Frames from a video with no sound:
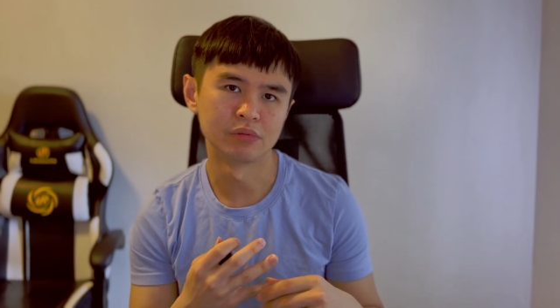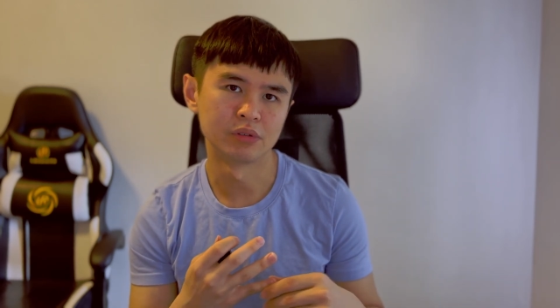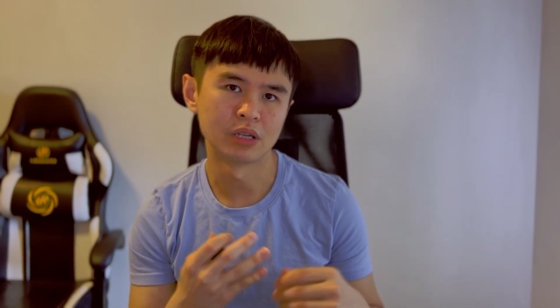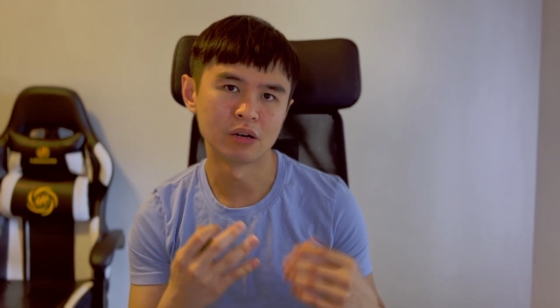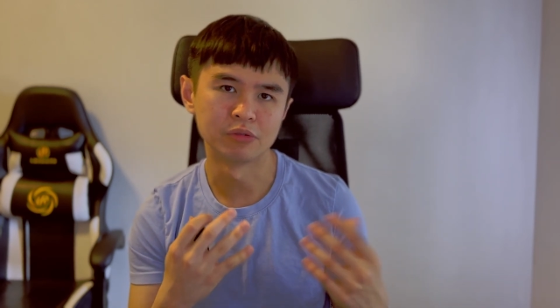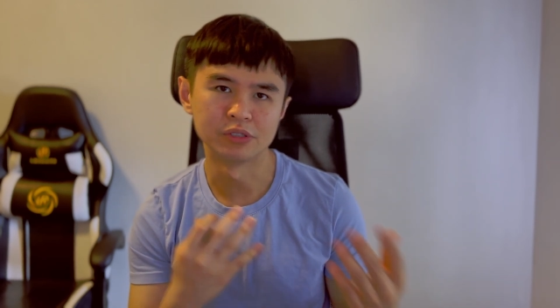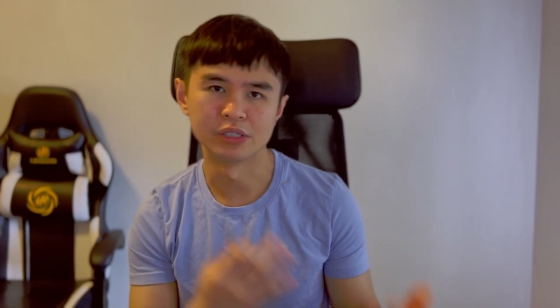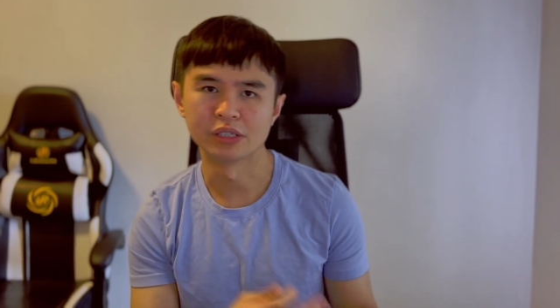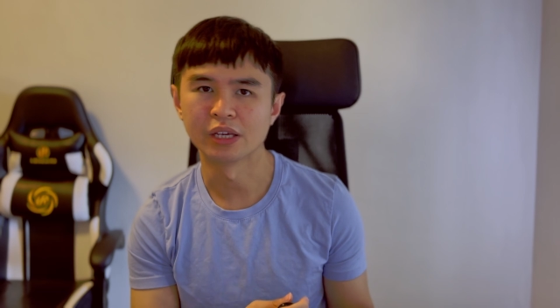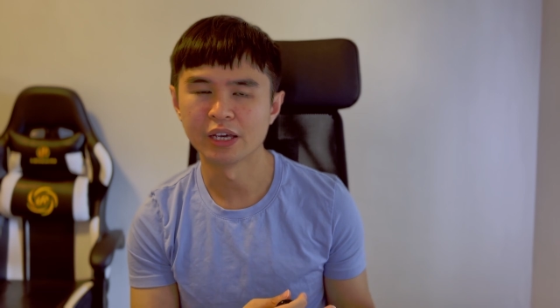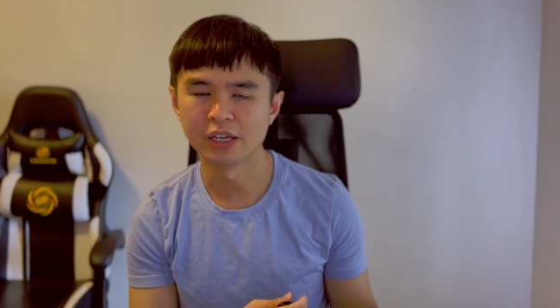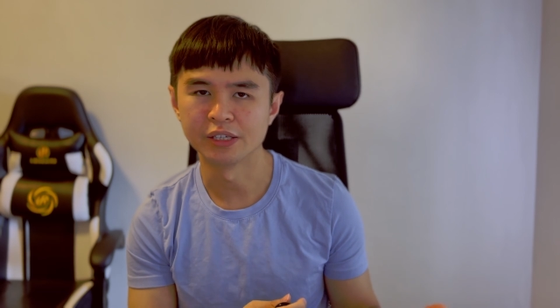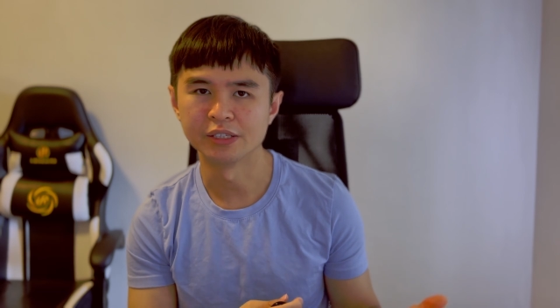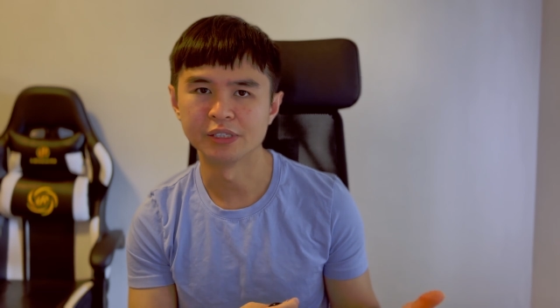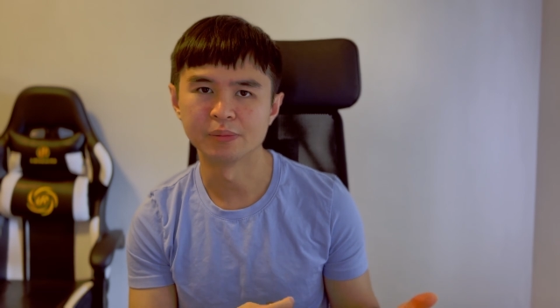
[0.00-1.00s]
that was the
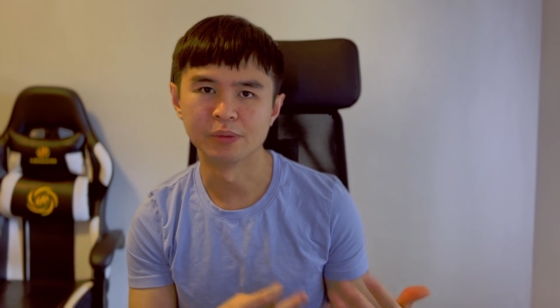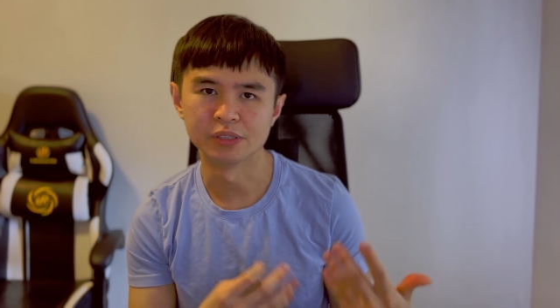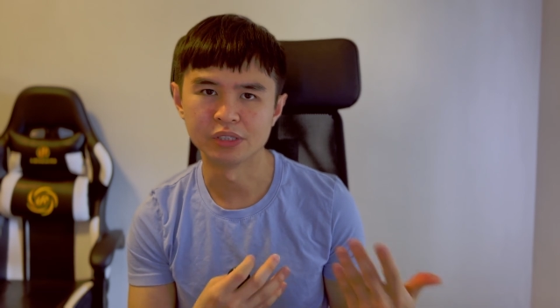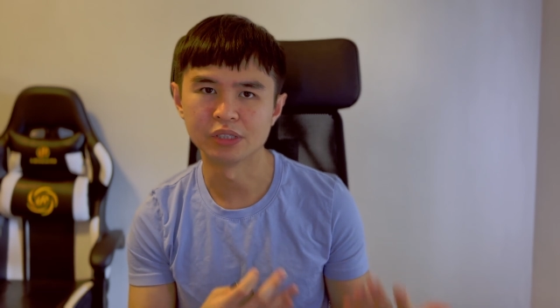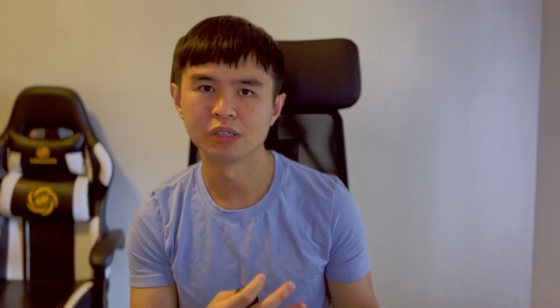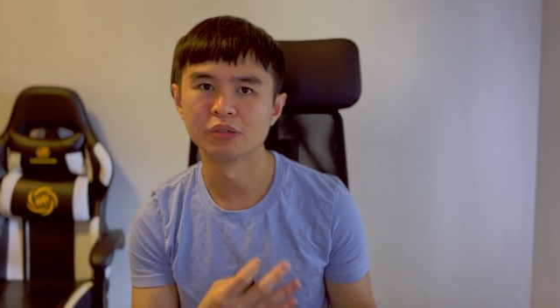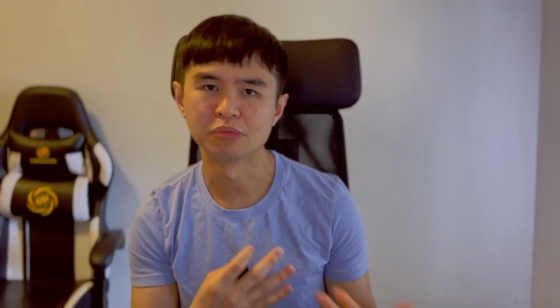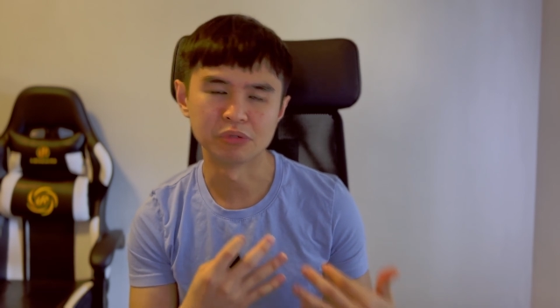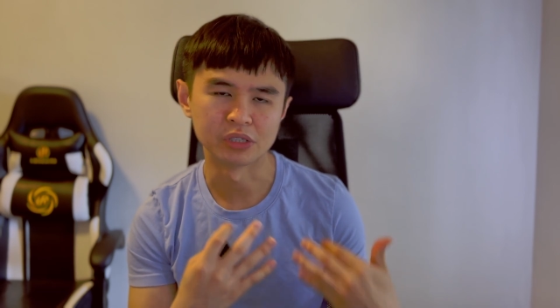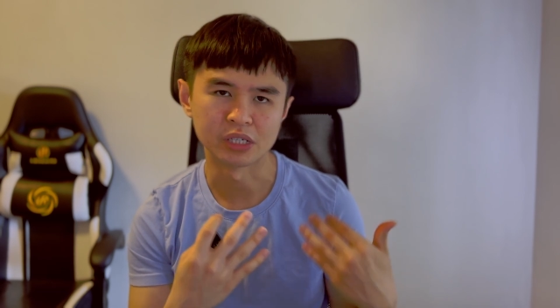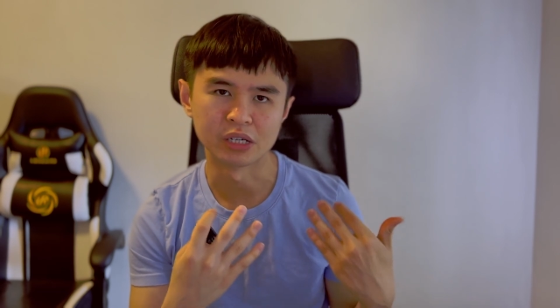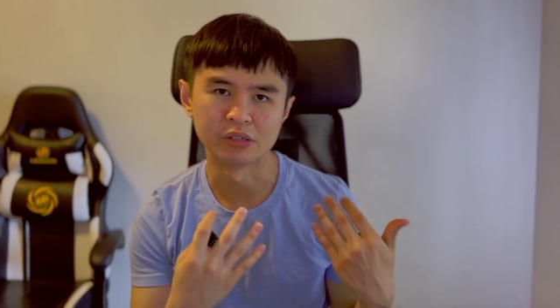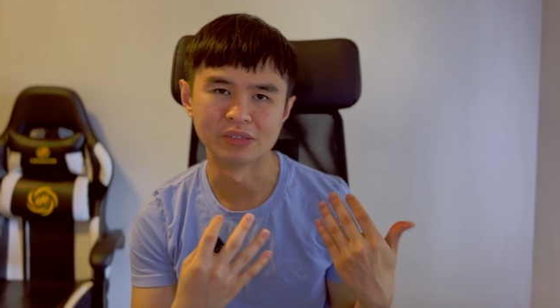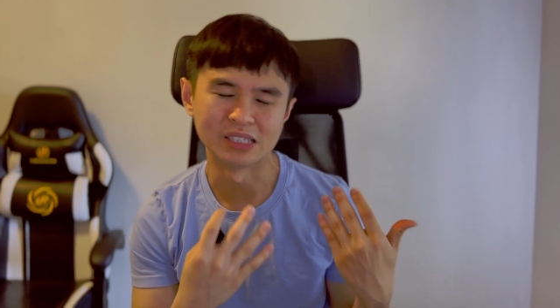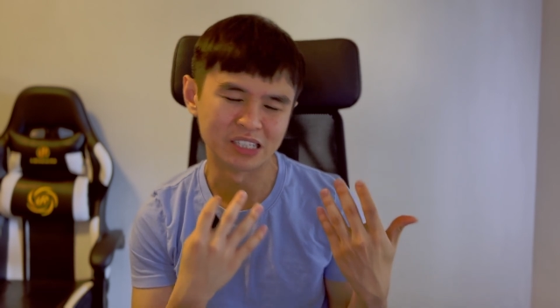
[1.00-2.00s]
case, but still we
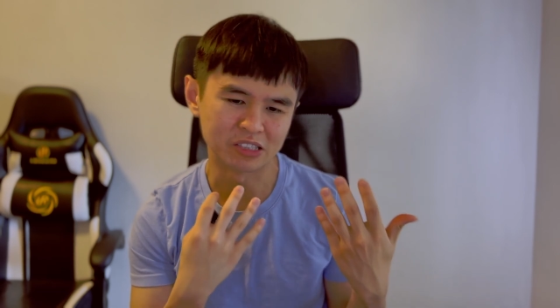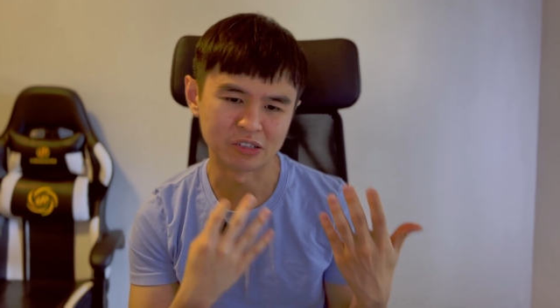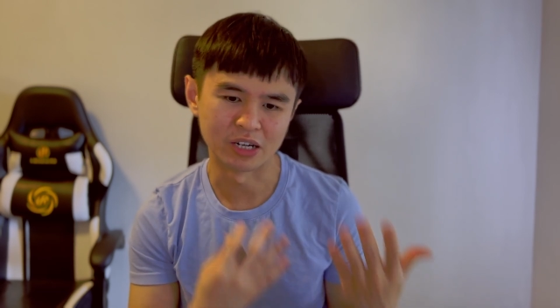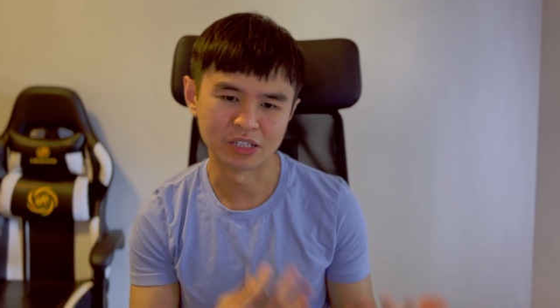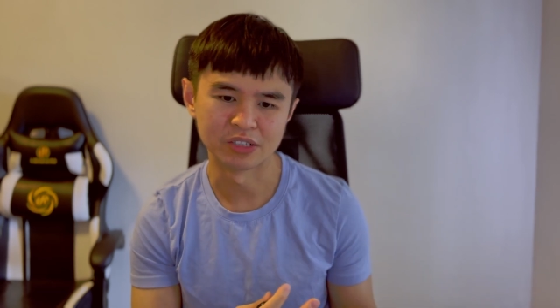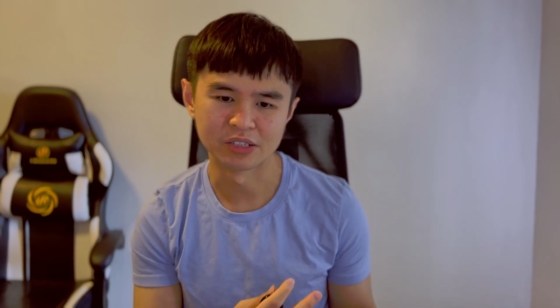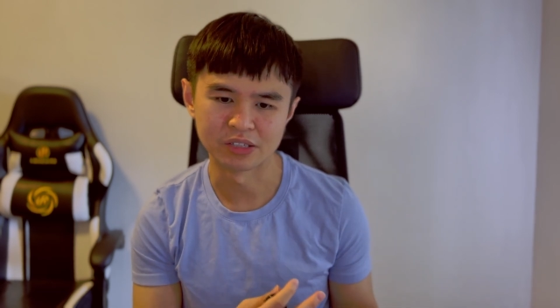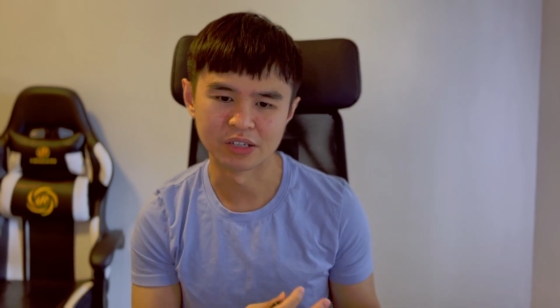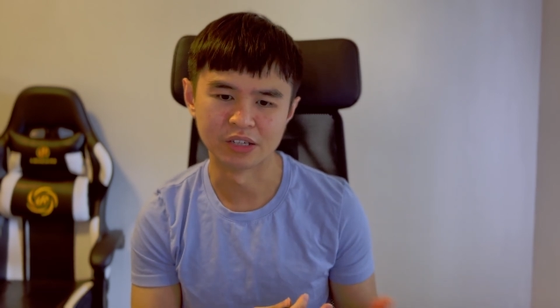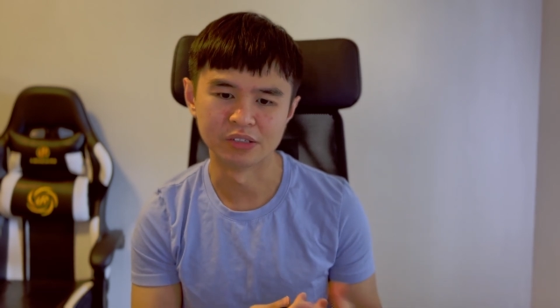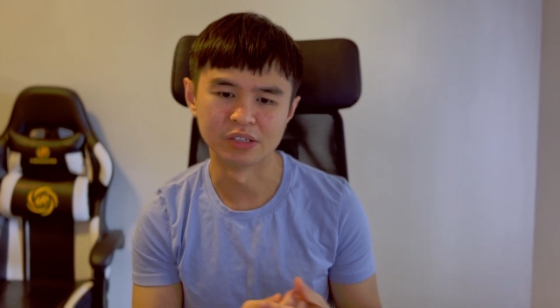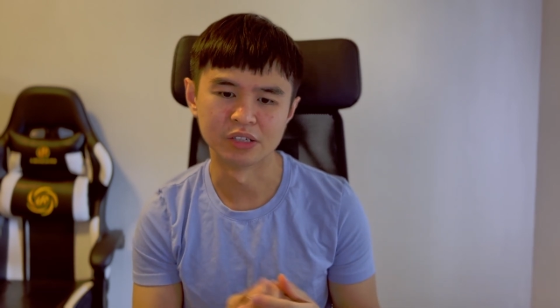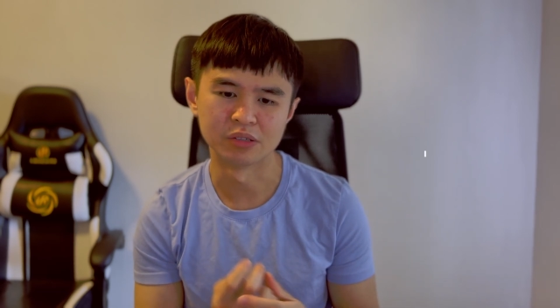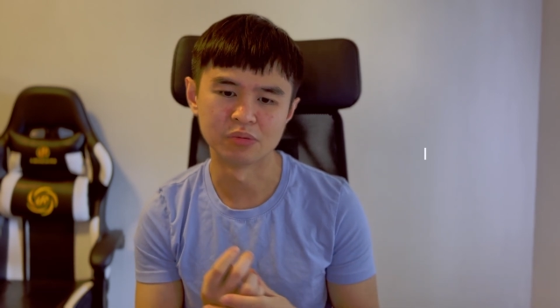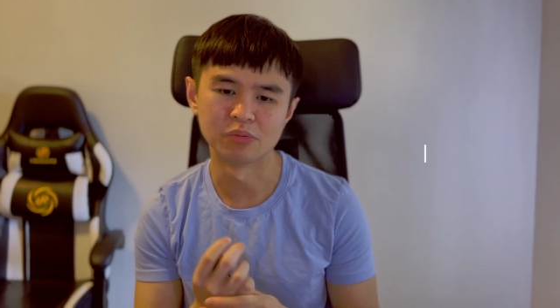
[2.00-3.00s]
kind of need to understand
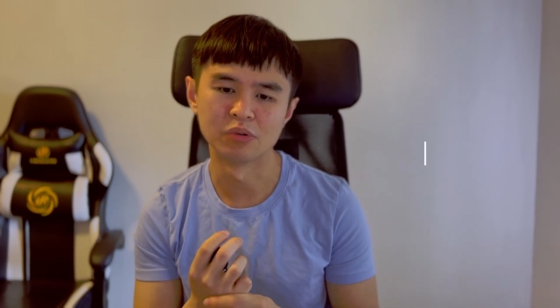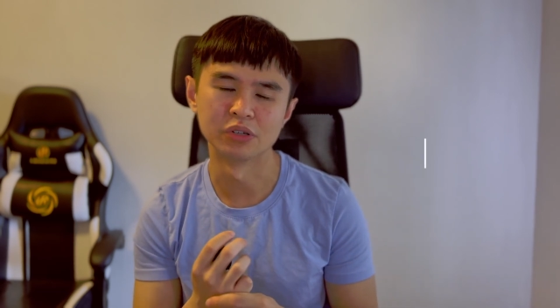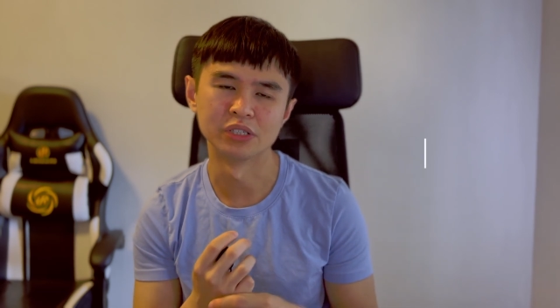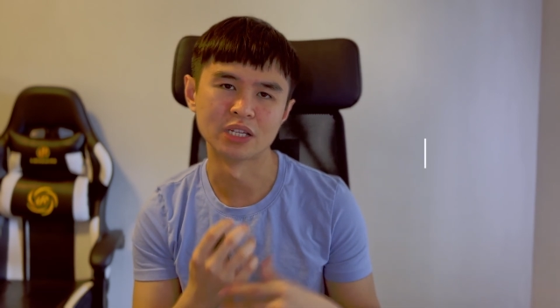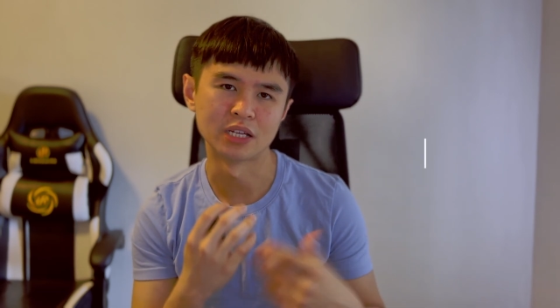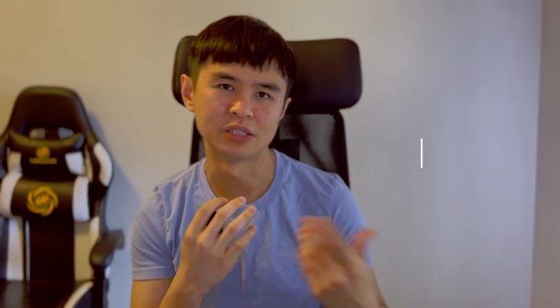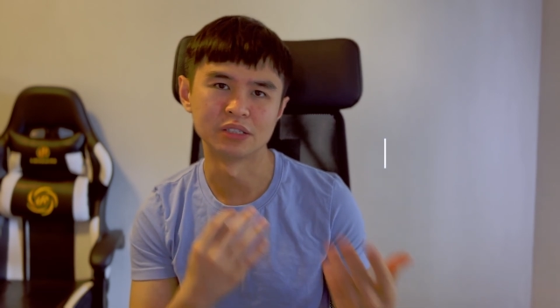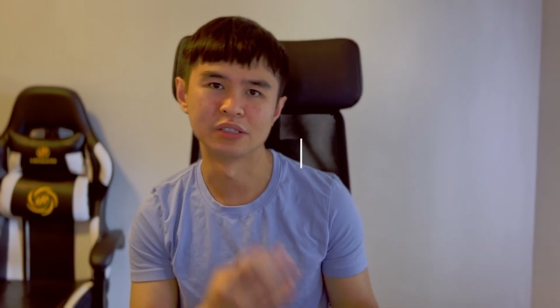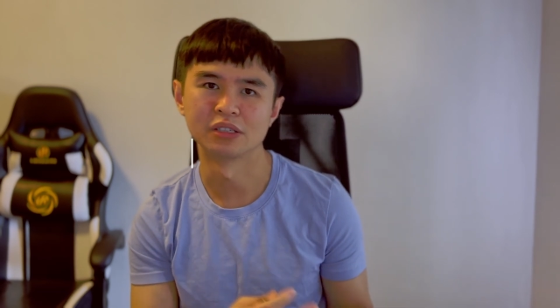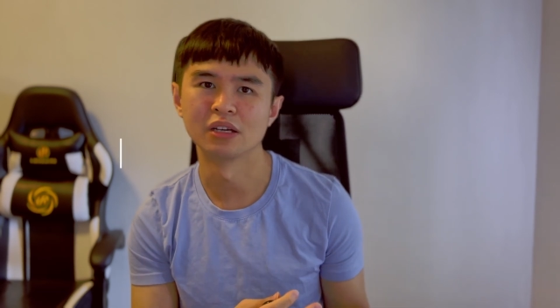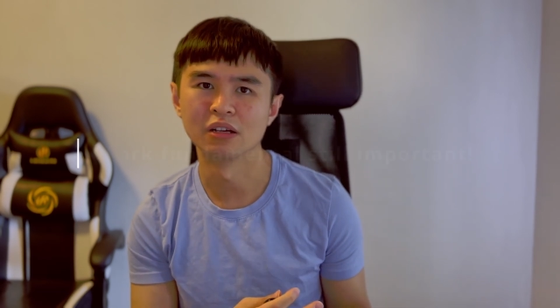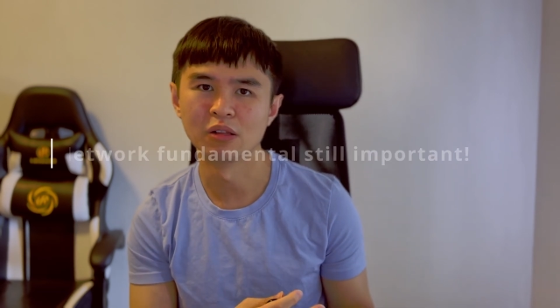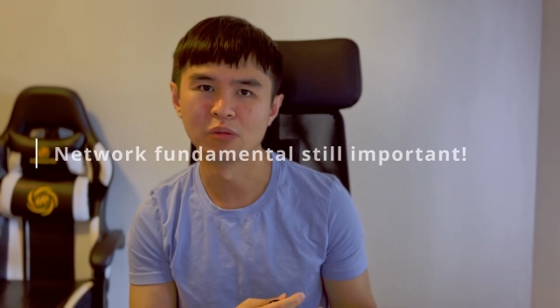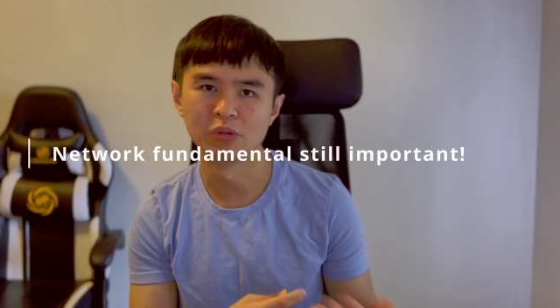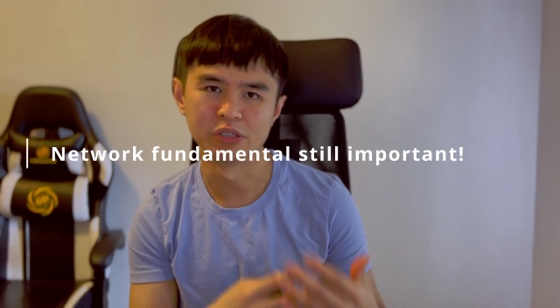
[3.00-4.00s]
that what is SSL,